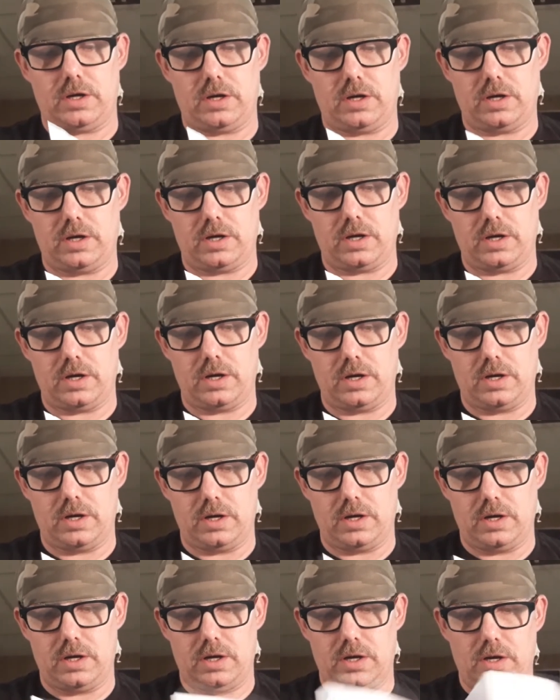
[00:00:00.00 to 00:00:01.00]

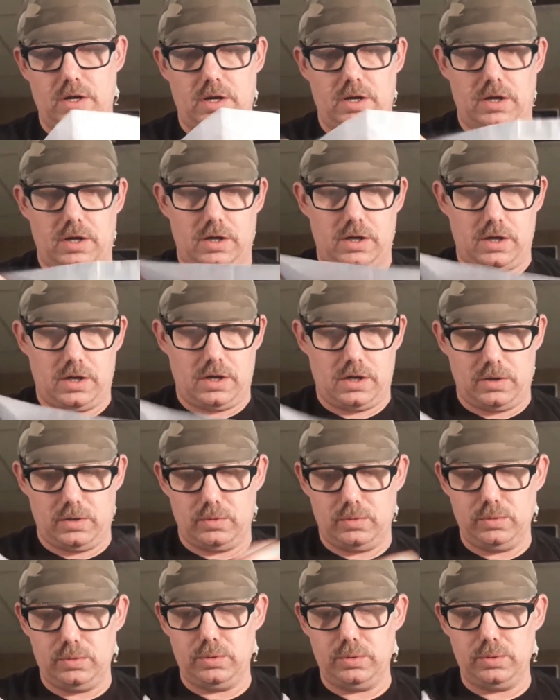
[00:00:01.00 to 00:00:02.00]

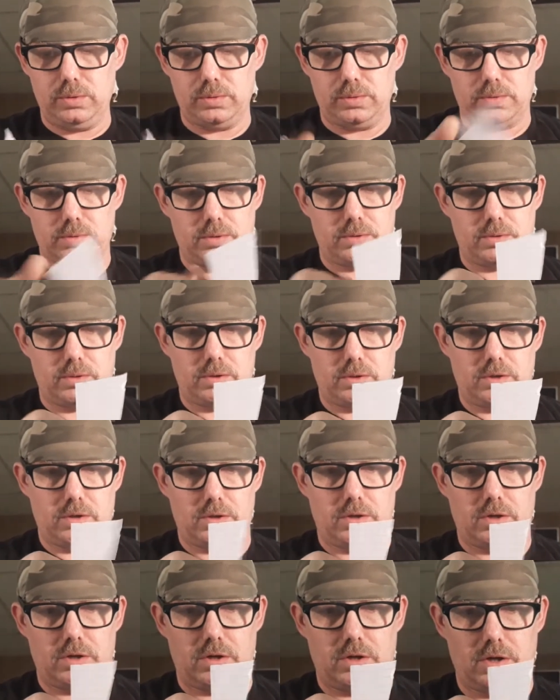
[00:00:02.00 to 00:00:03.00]

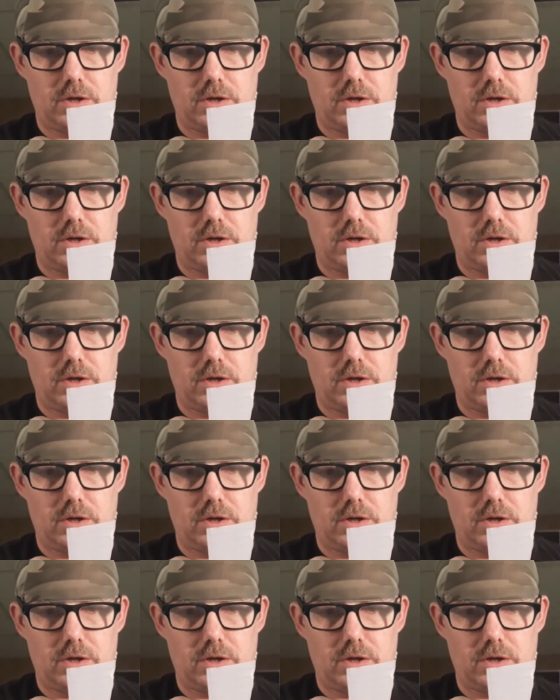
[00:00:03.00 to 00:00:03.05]
(no one is talking)